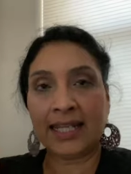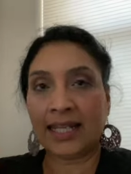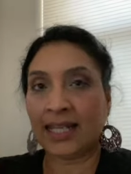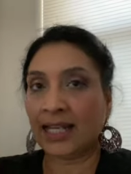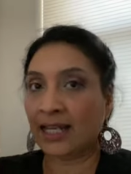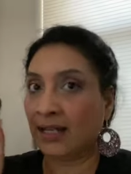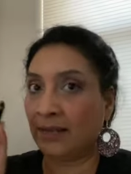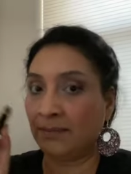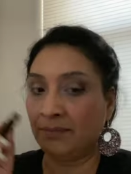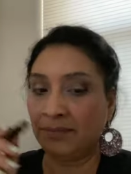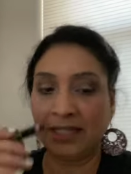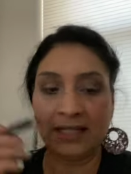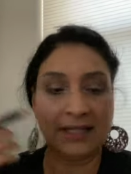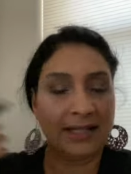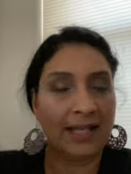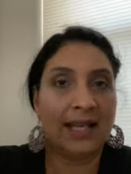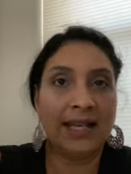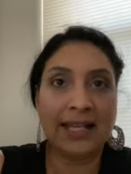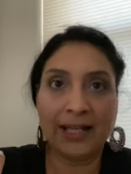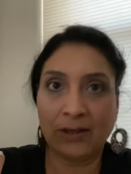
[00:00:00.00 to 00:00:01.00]

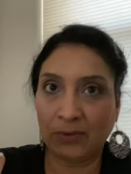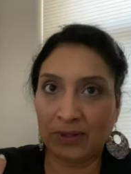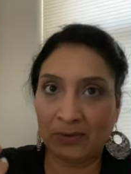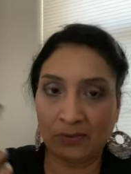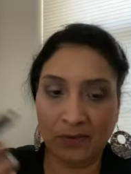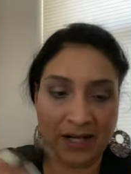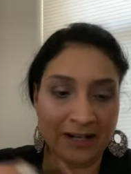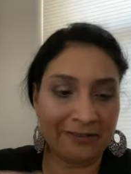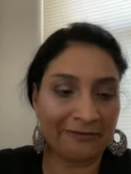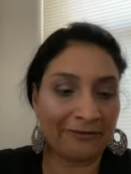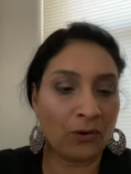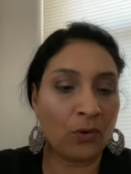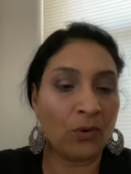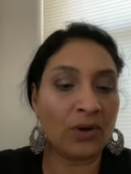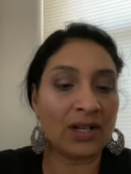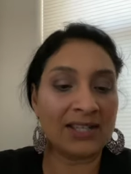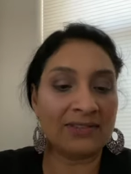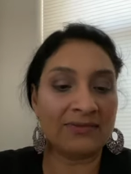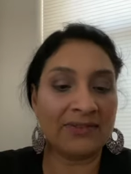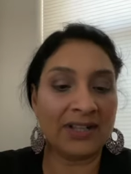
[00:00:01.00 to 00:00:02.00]
The liquid one, of
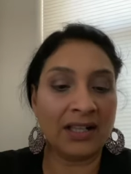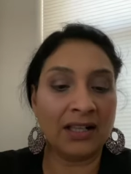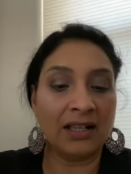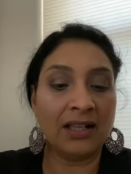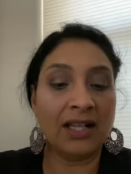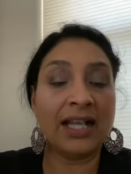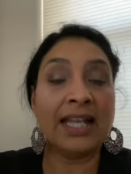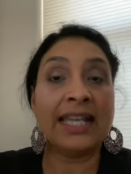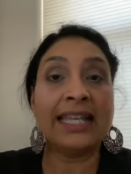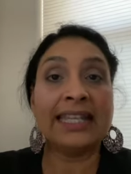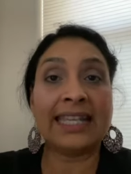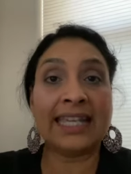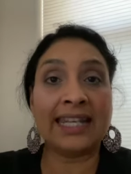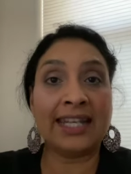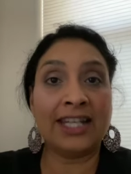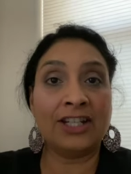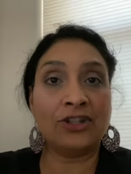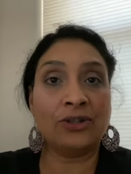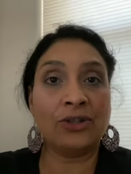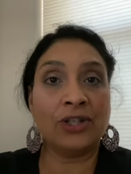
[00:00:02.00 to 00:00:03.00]
course, will get
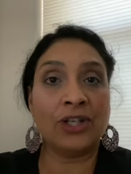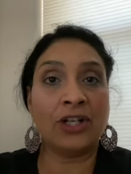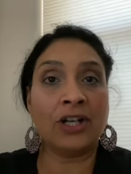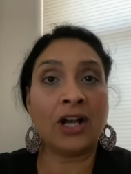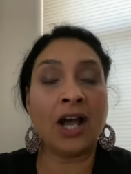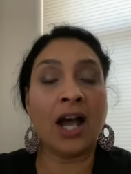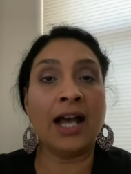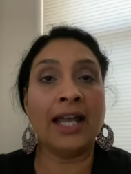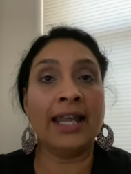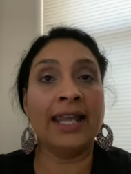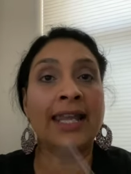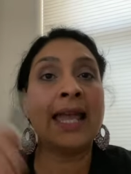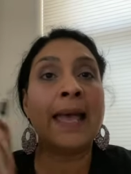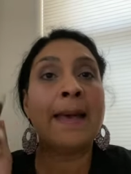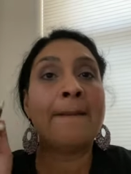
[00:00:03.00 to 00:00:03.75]
into your eye,